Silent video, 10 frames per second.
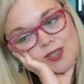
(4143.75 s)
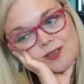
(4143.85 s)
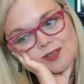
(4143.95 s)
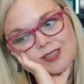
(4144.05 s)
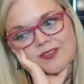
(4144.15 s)

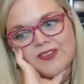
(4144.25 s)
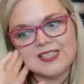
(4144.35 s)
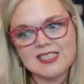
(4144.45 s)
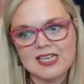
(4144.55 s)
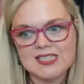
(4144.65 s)
really
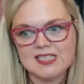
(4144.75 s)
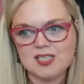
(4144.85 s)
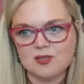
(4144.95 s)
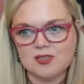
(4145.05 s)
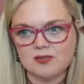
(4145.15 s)
fantastic,
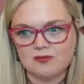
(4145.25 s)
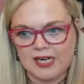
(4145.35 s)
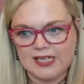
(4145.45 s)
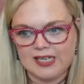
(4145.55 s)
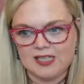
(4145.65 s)
right
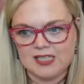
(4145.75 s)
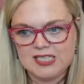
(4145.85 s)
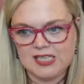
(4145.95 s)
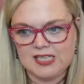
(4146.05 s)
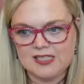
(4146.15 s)
now to
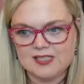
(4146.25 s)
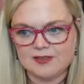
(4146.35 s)
eat.